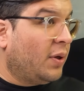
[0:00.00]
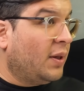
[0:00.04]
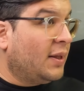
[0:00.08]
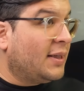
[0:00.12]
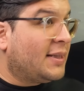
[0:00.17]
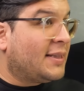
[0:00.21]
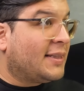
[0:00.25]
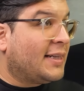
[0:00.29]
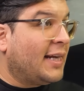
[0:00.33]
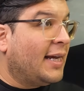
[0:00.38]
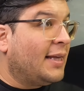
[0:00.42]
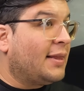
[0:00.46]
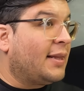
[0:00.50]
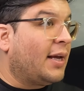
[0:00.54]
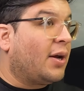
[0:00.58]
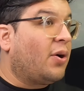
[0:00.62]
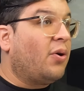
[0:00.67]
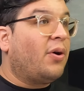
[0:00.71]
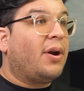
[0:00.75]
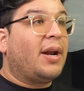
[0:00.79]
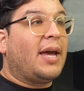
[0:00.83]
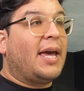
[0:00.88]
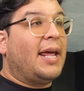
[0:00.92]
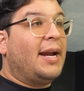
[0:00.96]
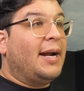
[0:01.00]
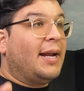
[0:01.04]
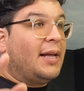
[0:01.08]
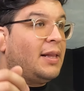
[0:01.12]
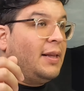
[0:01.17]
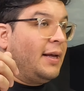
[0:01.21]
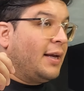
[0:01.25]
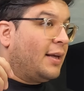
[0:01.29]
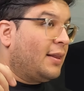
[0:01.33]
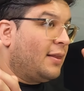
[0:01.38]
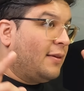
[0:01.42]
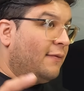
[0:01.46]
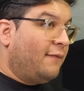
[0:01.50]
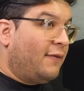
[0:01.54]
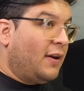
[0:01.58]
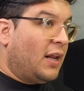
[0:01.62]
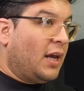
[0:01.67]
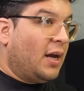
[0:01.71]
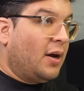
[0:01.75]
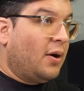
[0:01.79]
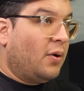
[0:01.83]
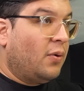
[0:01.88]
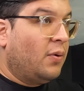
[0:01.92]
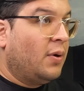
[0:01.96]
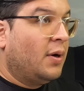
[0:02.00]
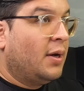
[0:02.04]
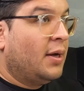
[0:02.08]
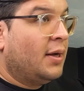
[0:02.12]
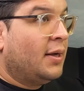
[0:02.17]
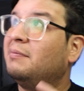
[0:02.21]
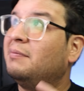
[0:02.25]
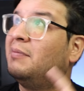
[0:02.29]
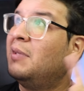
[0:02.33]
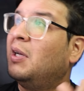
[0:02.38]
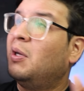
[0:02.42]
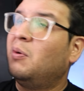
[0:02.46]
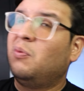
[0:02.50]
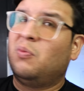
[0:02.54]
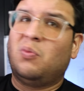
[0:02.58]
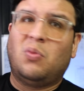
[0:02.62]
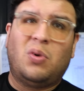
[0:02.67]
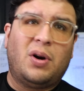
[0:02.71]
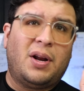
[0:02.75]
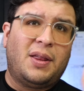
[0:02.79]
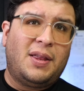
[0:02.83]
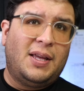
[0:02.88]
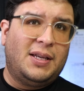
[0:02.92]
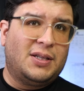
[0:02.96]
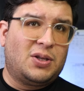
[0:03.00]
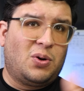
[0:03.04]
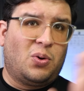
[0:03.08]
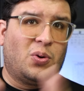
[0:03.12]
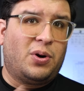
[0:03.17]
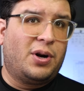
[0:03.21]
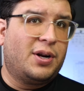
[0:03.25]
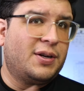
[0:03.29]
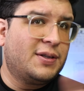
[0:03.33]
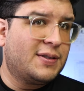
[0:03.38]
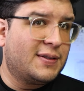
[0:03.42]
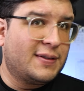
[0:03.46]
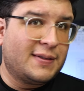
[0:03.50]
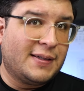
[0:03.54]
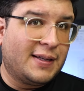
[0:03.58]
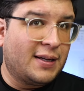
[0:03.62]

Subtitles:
real estate, then go on ahead and click the video in one of these corners.